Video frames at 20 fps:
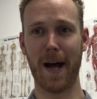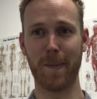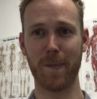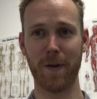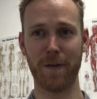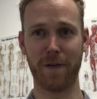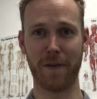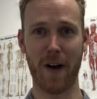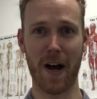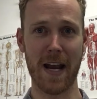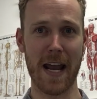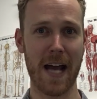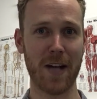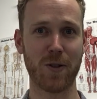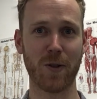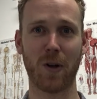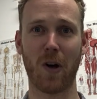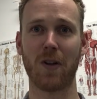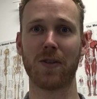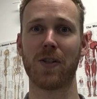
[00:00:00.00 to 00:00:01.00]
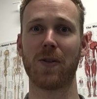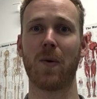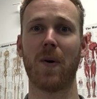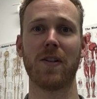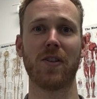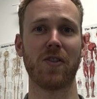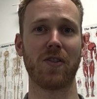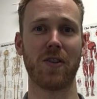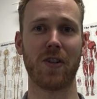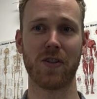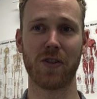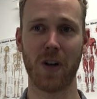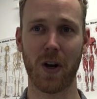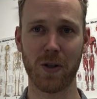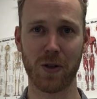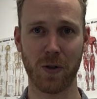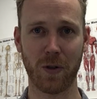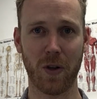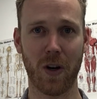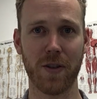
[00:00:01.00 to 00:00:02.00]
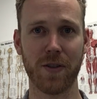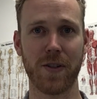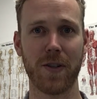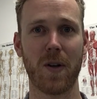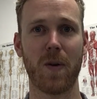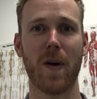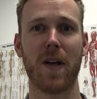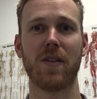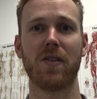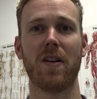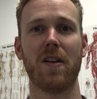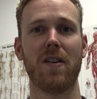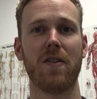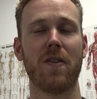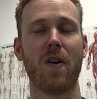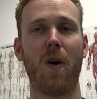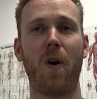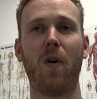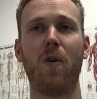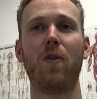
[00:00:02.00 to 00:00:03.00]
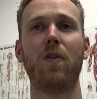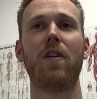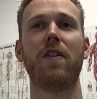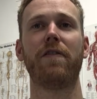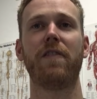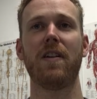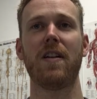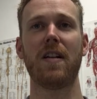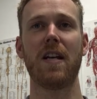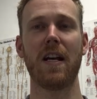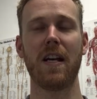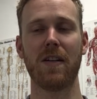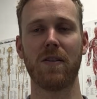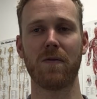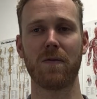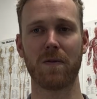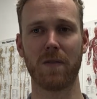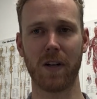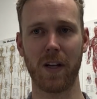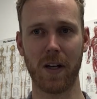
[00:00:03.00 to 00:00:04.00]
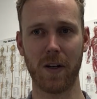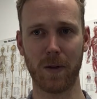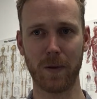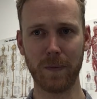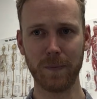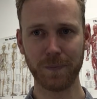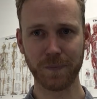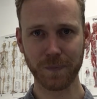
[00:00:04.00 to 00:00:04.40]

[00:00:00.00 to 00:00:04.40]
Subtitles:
The financial consequences, the social consequences, all of it is real.